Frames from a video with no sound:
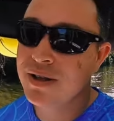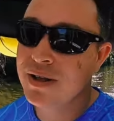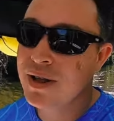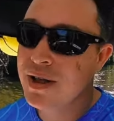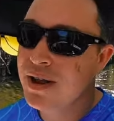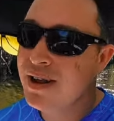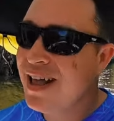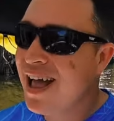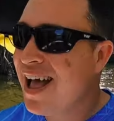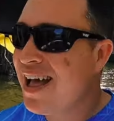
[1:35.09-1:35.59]

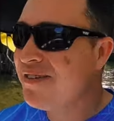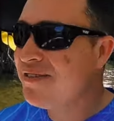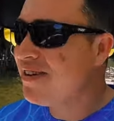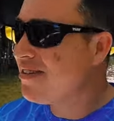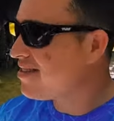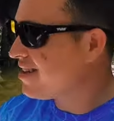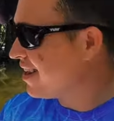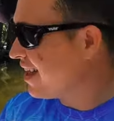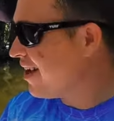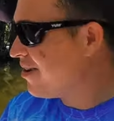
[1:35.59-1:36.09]
bad, Nah,
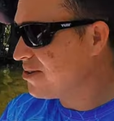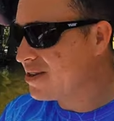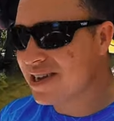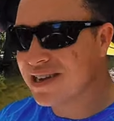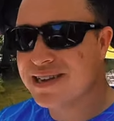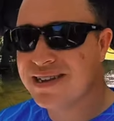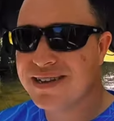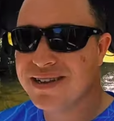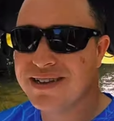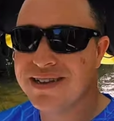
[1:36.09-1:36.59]
just
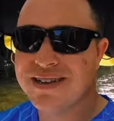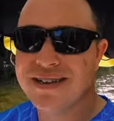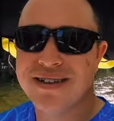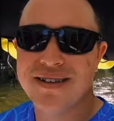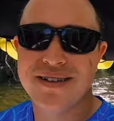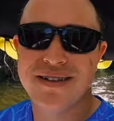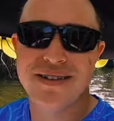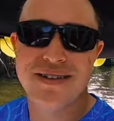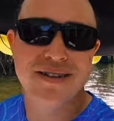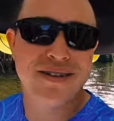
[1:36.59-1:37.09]
cloudy.
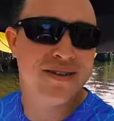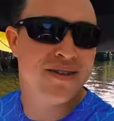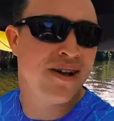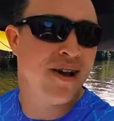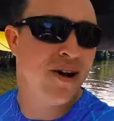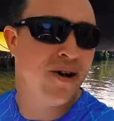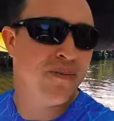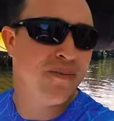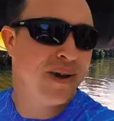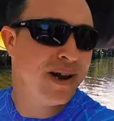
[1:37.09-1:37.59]

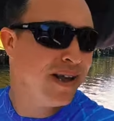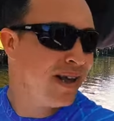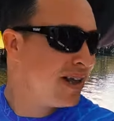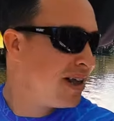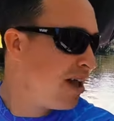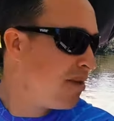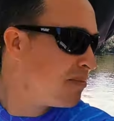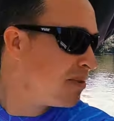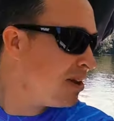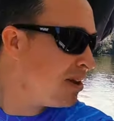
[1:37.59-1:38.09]
No, but it
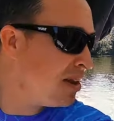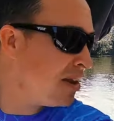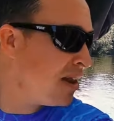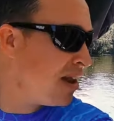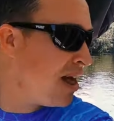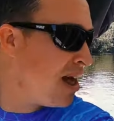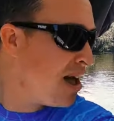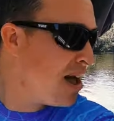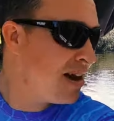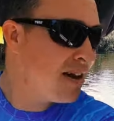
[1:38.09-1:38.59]
kept a
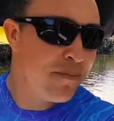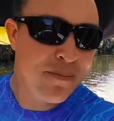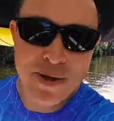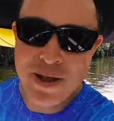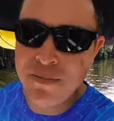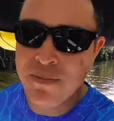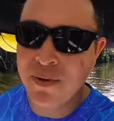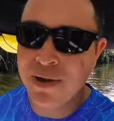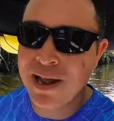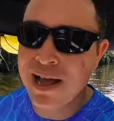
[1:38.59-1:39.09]
lot of
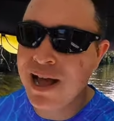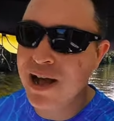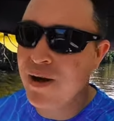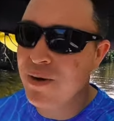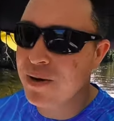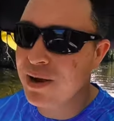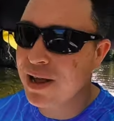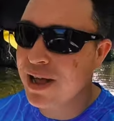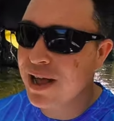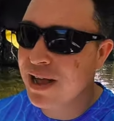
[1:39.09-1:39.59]
people
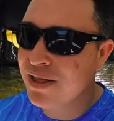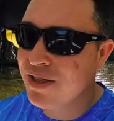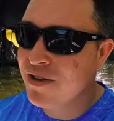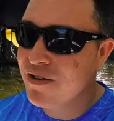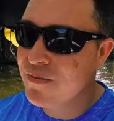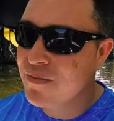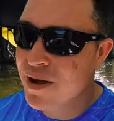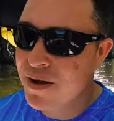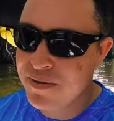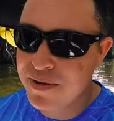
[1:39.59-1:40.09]
out, and
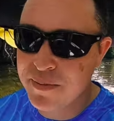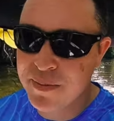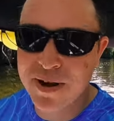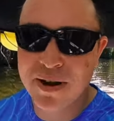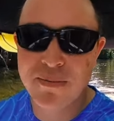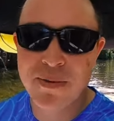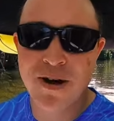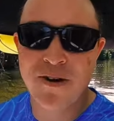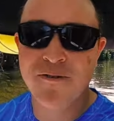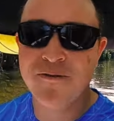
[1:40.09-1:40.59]
there's probably
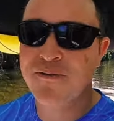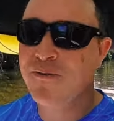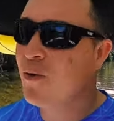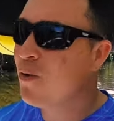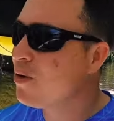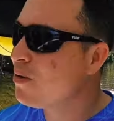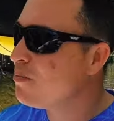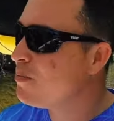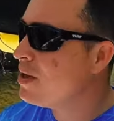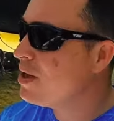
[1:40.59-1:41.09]
been about
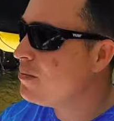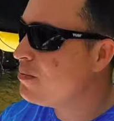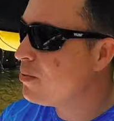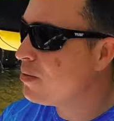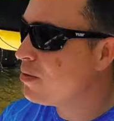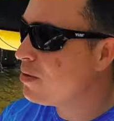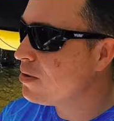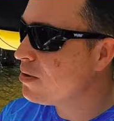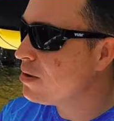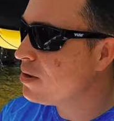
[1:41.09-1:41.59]
four
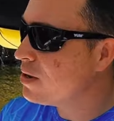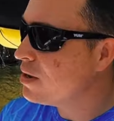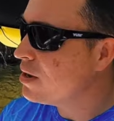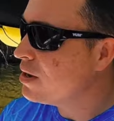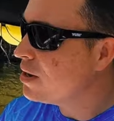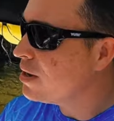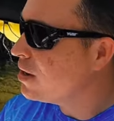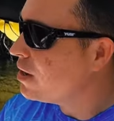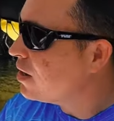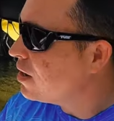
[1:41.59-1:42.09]
people.
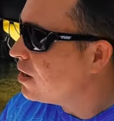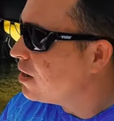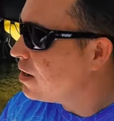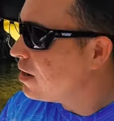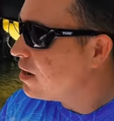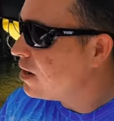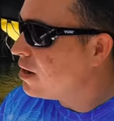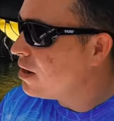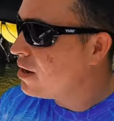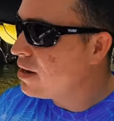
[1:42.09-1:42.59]

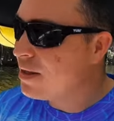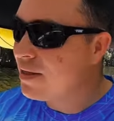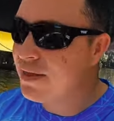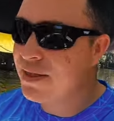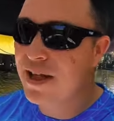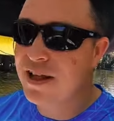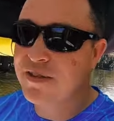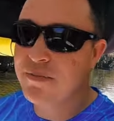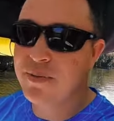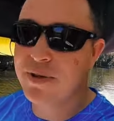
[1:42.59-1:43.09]
It's
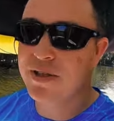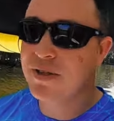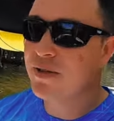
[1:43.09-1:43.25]
because this